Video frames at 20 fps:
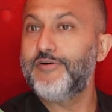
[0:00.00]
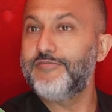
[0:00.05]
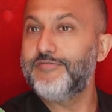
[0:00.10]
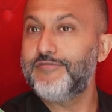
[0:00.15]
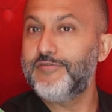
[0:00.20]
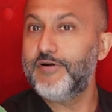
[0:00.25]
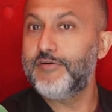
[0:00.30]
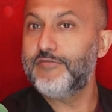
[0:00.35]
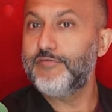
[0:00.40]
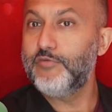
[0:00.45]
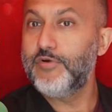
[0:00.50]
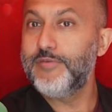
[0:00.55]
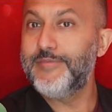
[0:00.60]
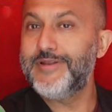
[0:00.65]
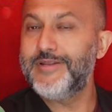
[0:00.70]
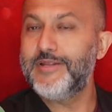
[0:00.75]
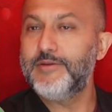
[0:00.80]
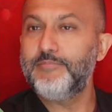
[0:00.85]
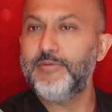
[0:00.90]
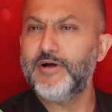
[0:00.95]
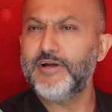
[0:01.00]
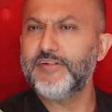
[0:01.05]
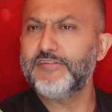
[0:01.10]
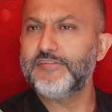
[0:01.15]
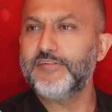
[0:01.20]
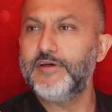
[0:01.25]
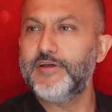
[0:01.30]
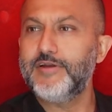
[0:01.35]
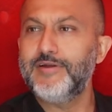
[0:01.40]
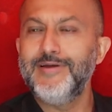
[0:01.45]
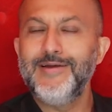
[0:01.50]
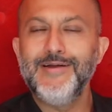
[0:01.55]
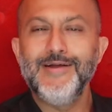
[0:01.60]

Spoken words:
of women in Pakistan,